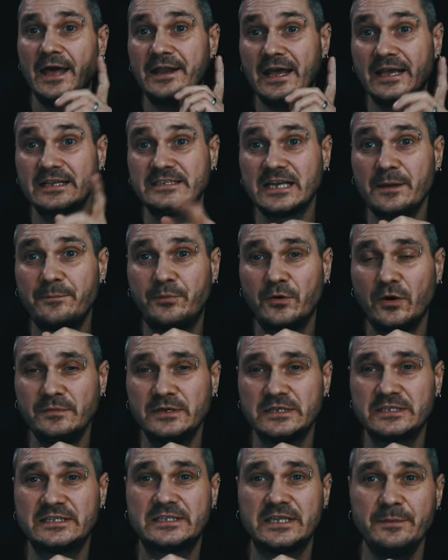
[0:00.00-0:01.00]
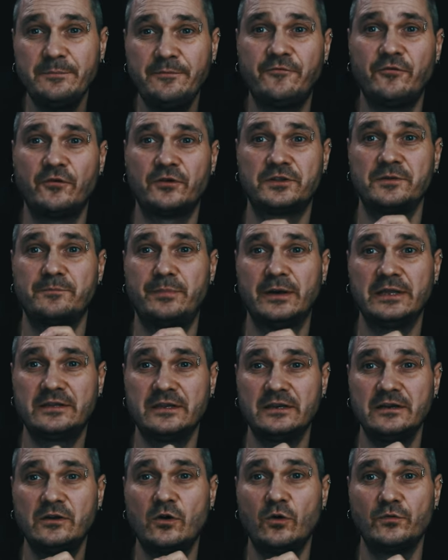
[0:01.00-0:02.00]
And as I promised tip for the
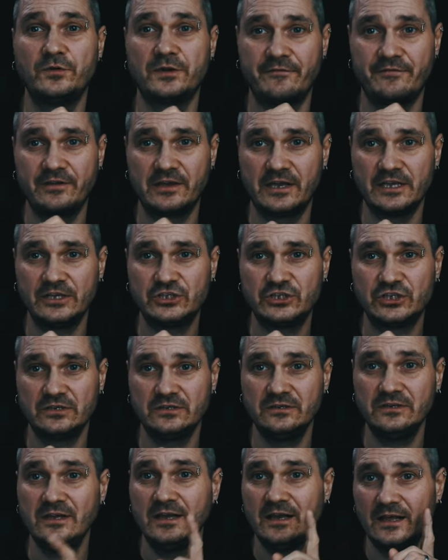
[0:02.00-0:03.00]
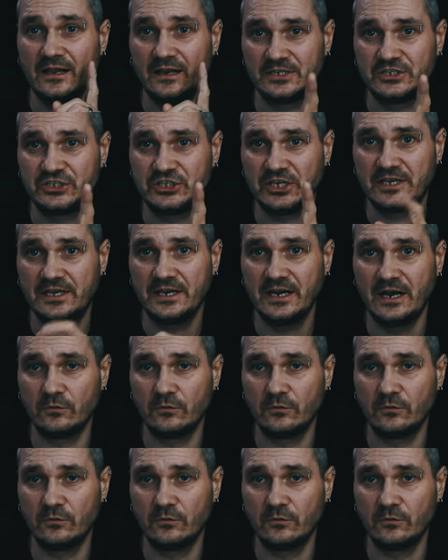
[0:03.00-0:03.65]
better code navigation, let's check it